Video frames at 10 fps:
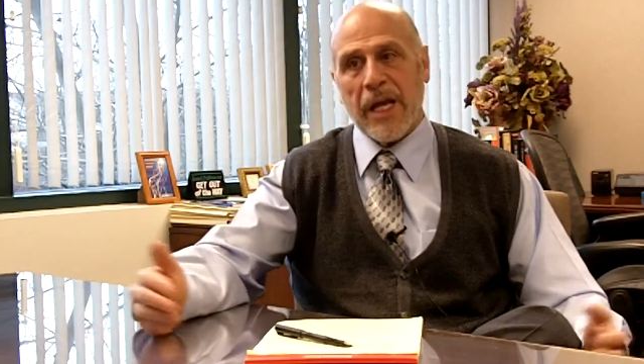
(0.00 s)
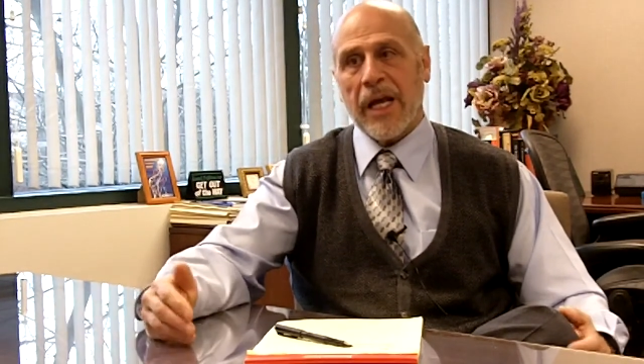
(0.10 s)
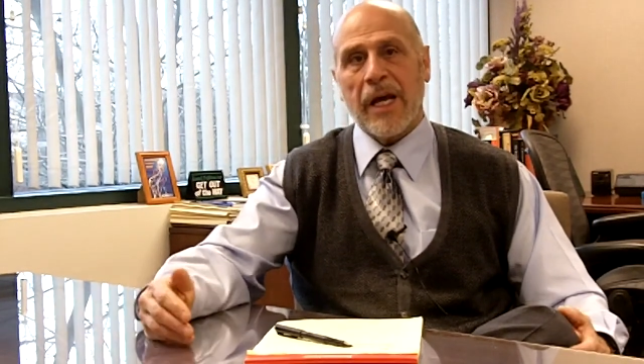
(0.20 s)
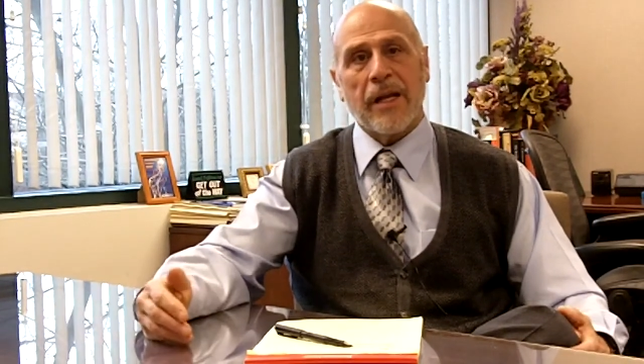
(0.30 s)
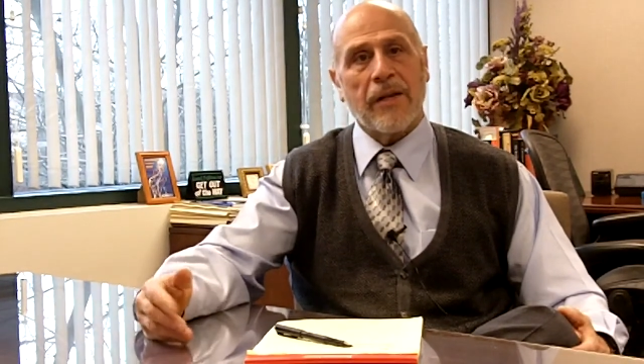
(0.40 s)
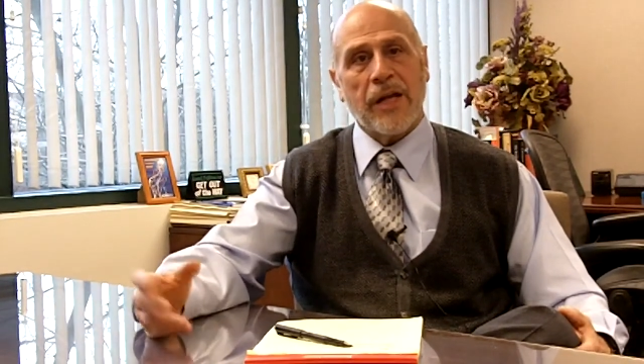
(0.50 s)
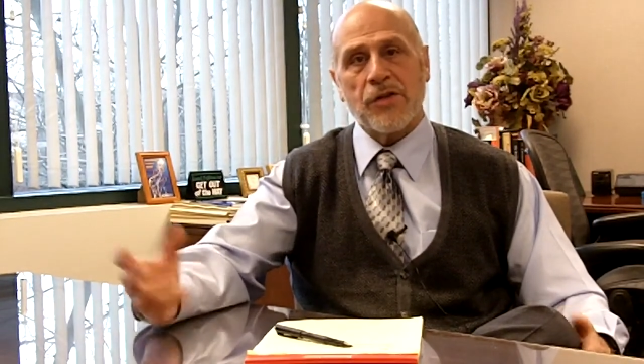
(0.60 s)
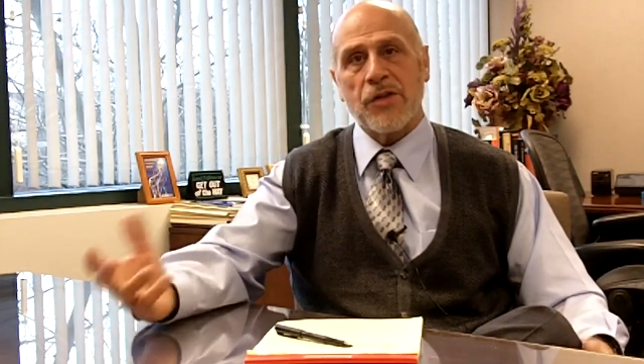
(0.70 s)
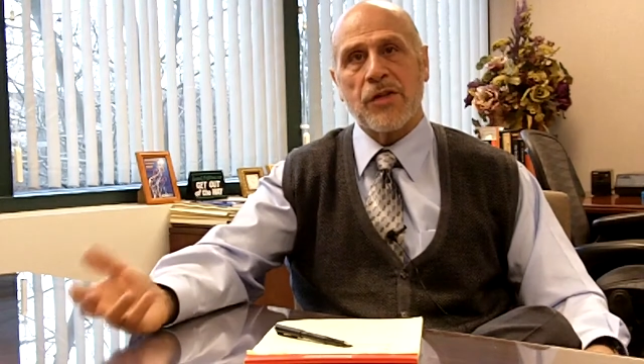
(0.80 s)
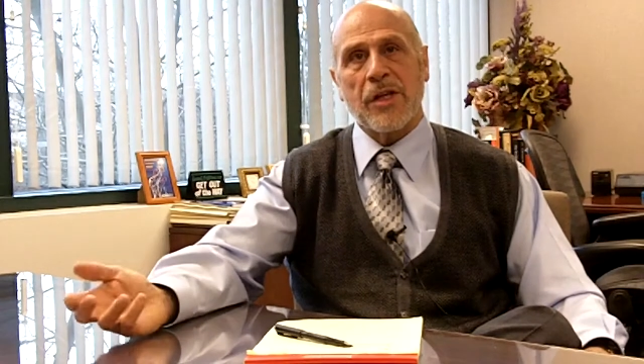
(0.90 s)
And
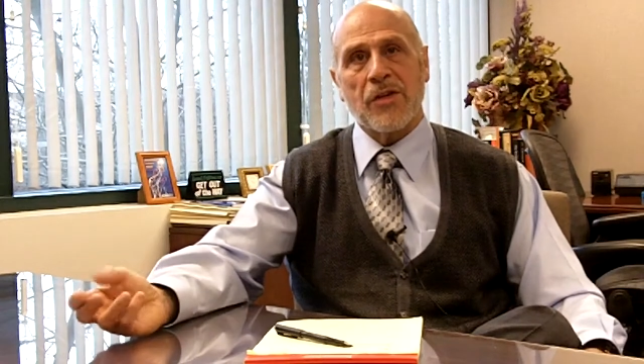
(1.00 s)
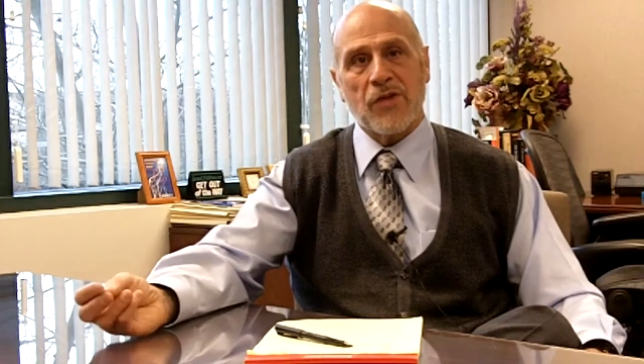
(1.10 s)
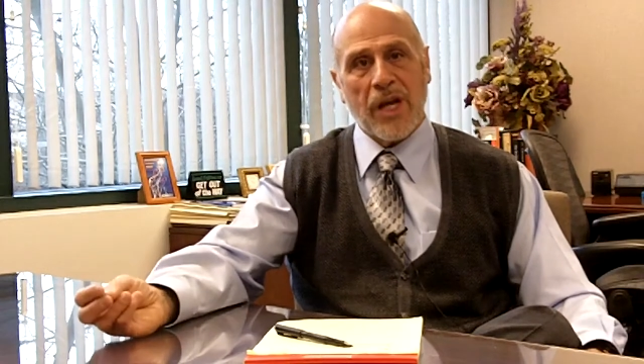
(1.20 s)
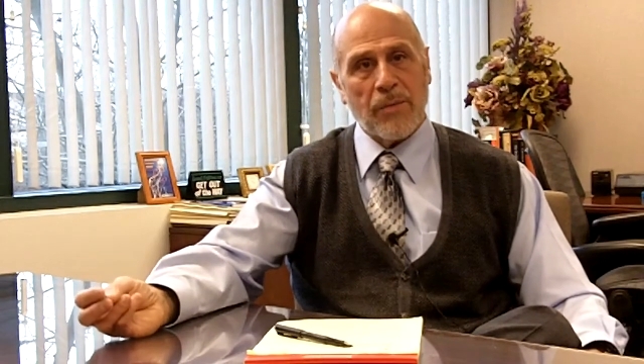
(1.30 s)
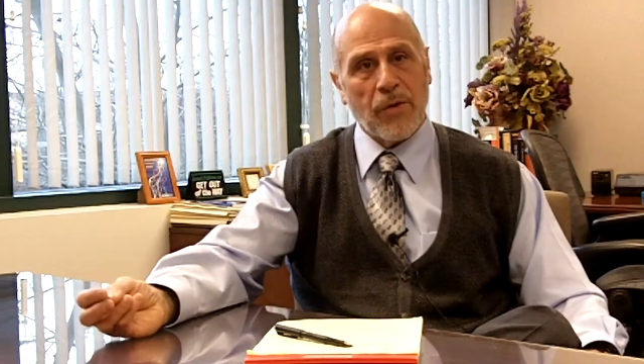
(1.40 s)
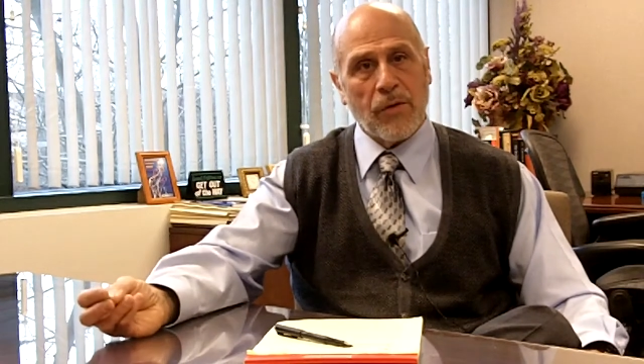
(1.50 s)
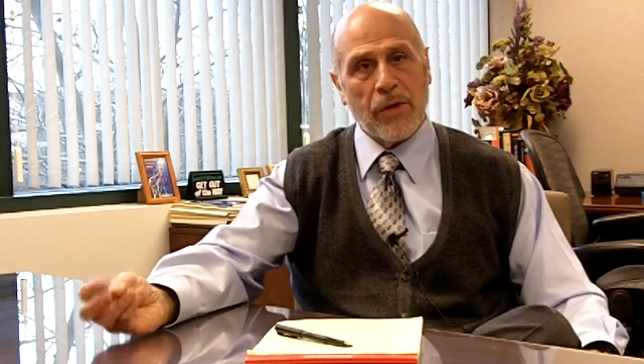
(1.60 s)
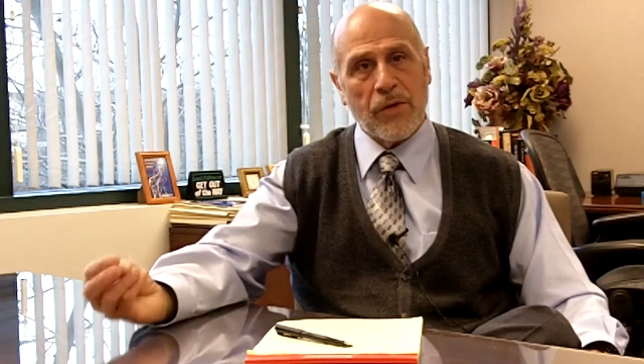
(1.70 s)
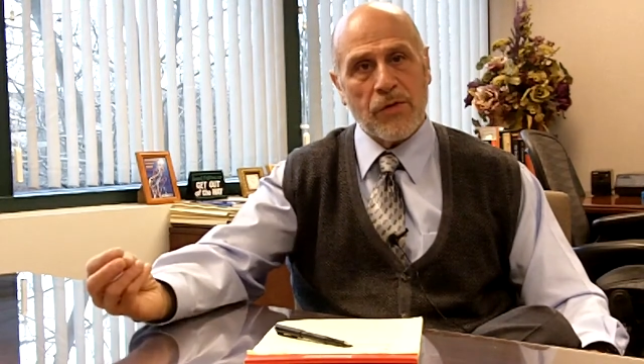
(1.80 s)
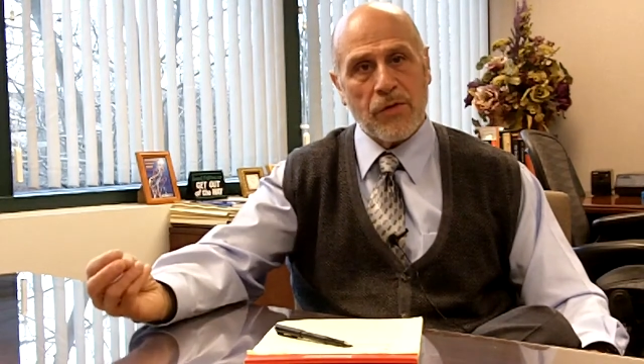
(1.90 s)
that's just an example,
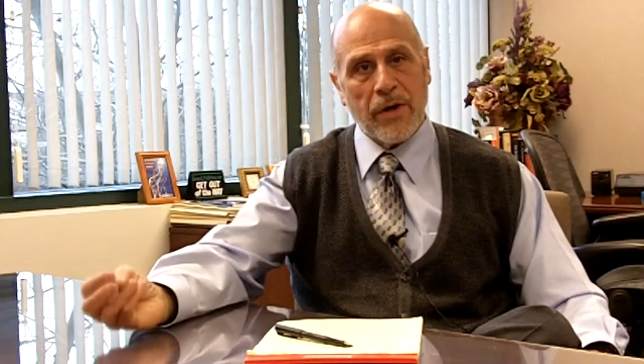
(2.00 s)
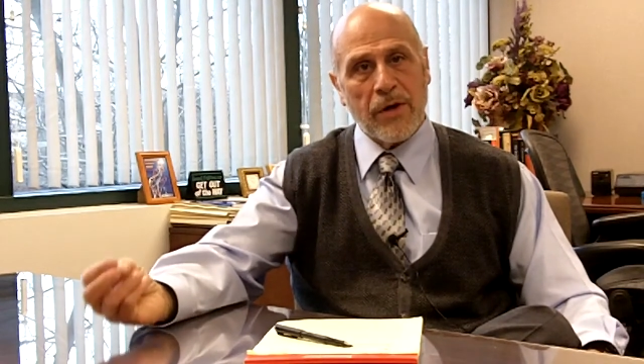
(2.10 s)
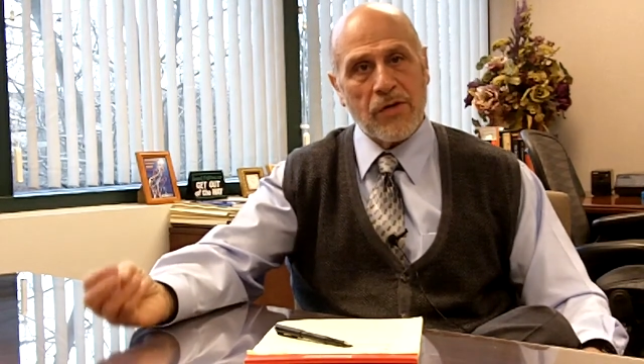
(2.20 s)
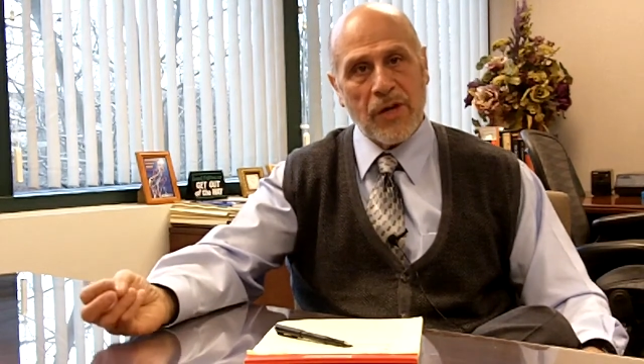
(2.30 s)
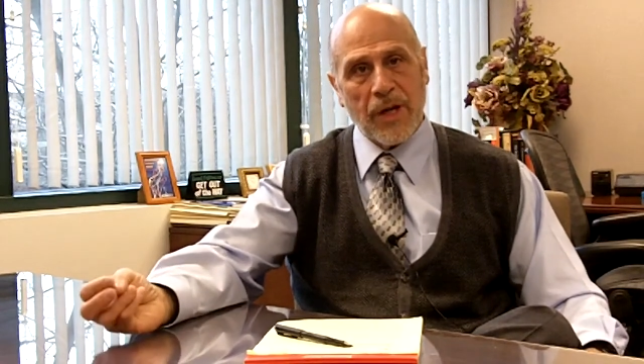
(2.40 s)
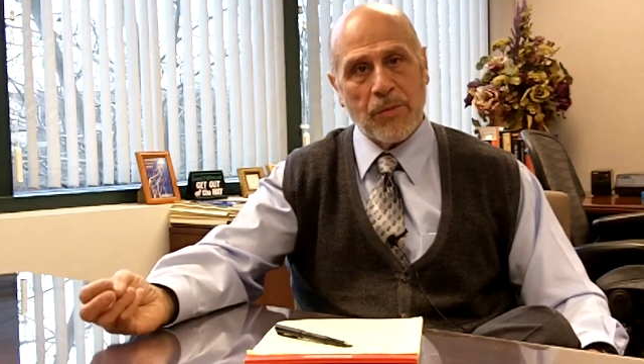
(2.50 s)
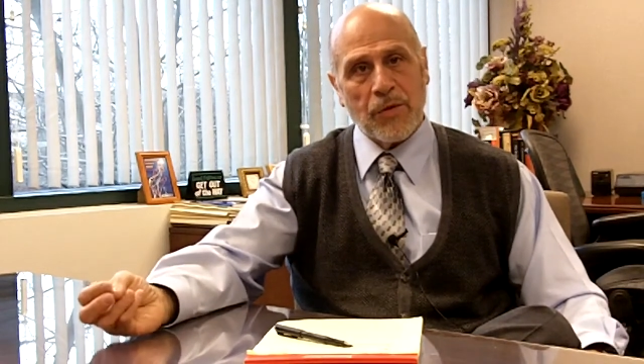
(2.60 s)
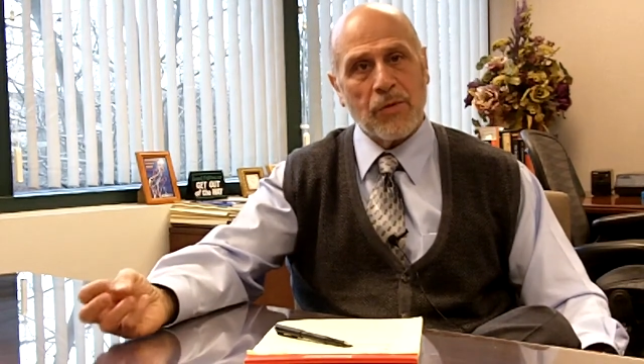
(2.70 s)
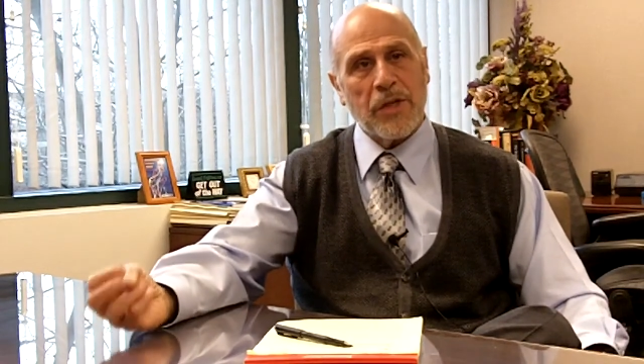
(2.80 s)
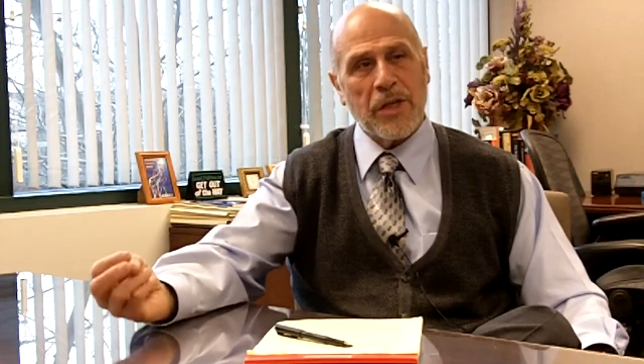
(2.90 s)
one of those rare
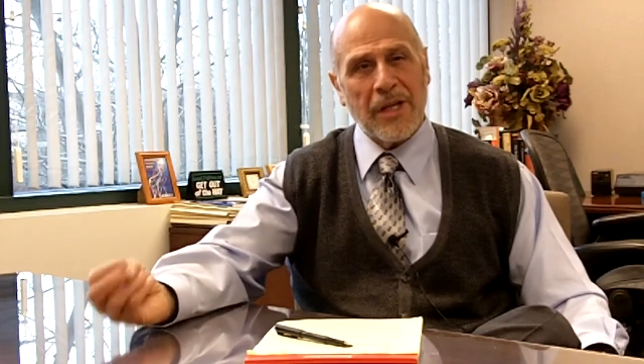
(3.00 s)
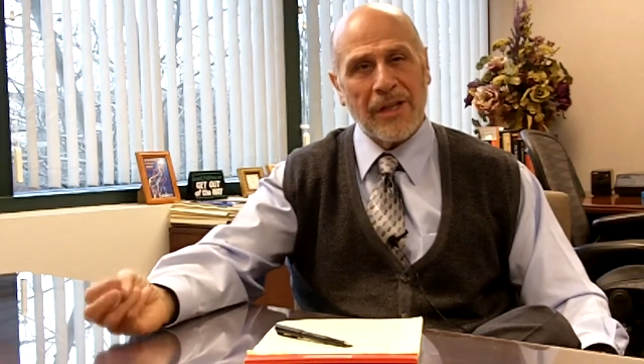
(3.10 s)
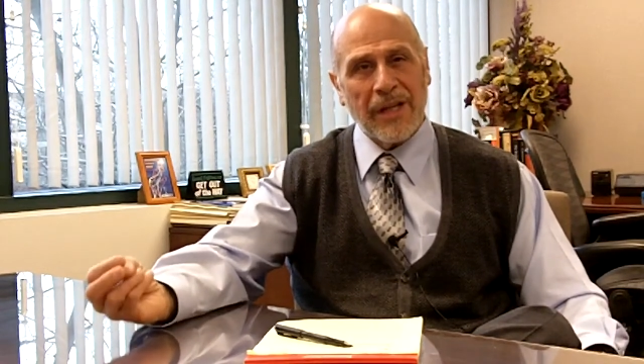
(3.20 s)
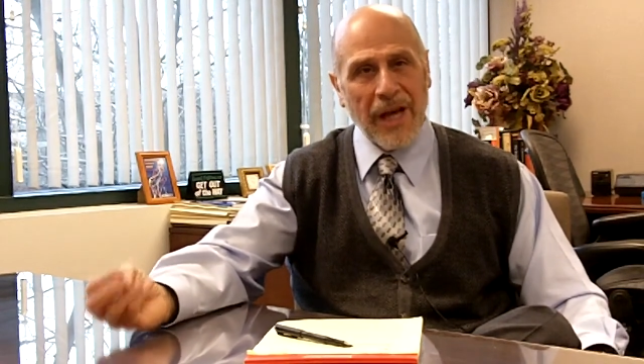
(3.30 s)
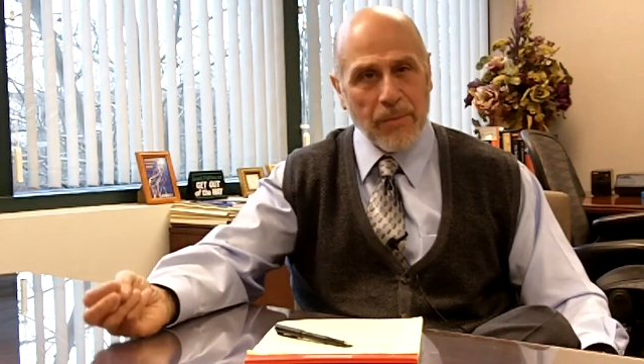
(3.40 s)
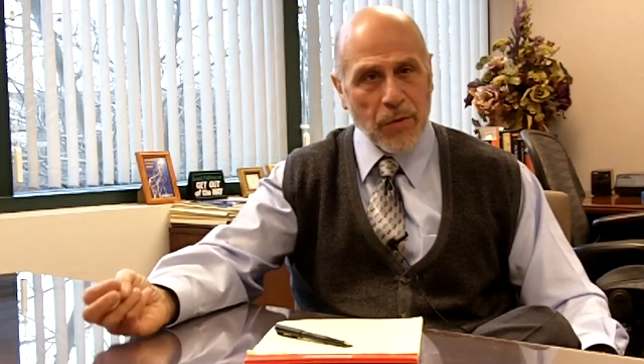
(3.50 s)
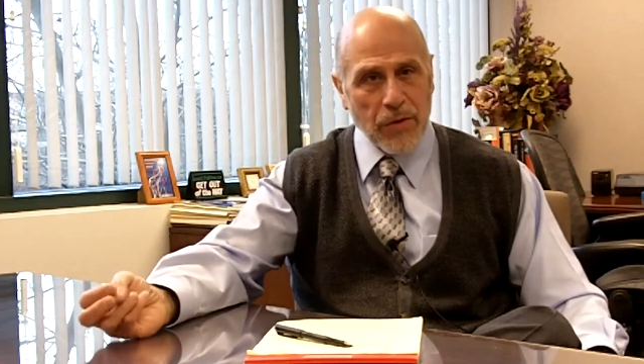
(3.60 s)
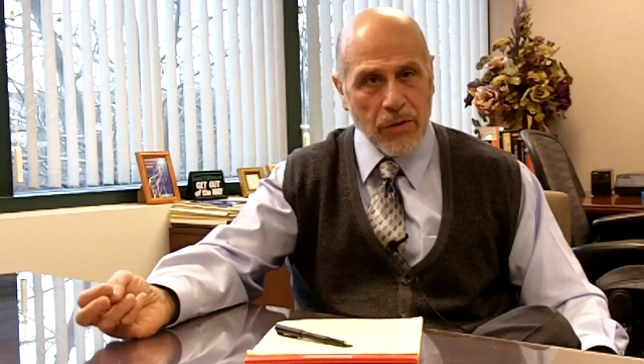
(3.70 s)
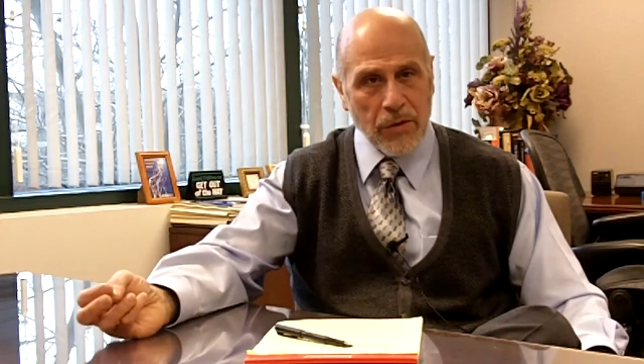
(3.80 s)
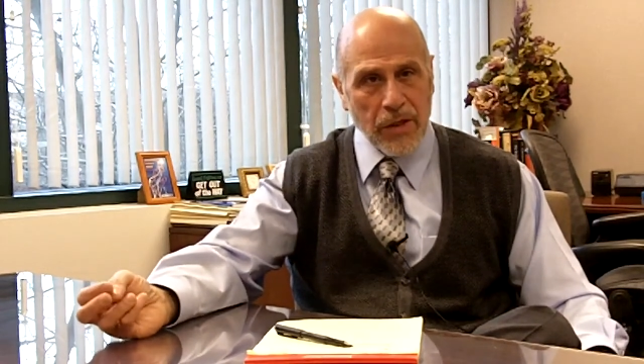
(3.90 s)
examples when you get the
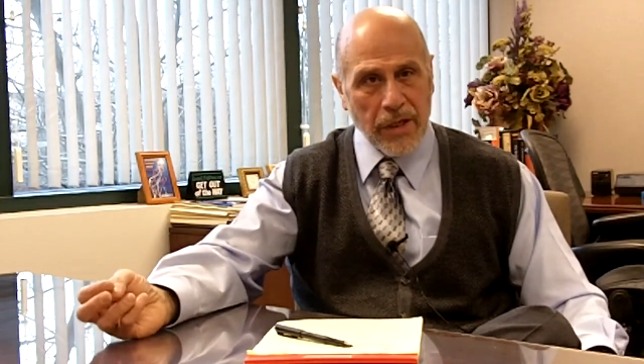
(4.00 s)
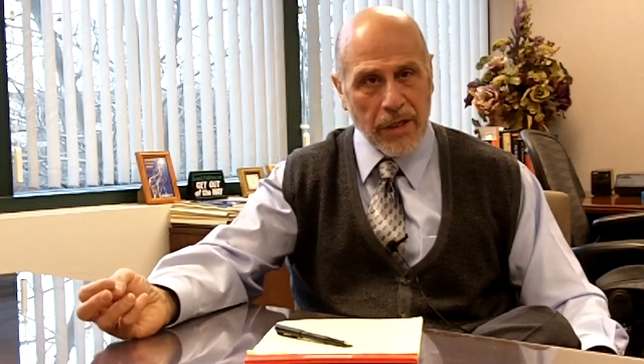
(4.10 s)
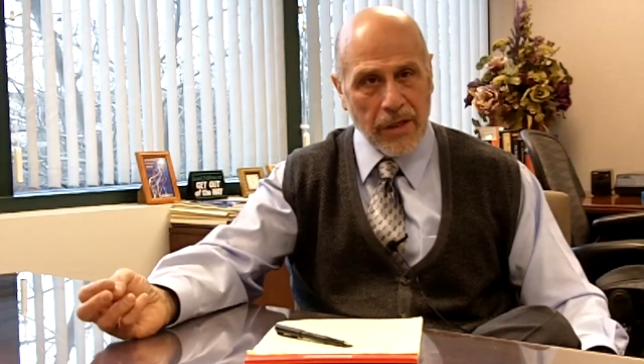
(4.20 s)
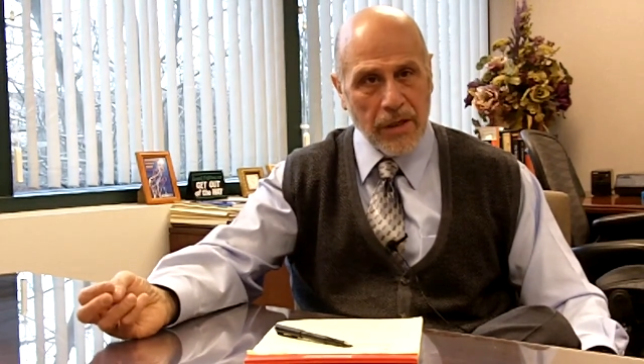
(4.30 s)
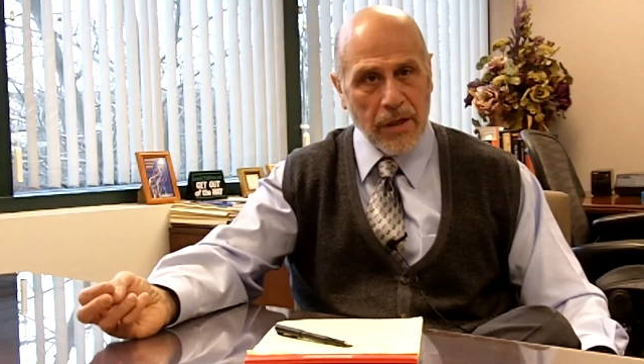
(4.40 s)
opportunity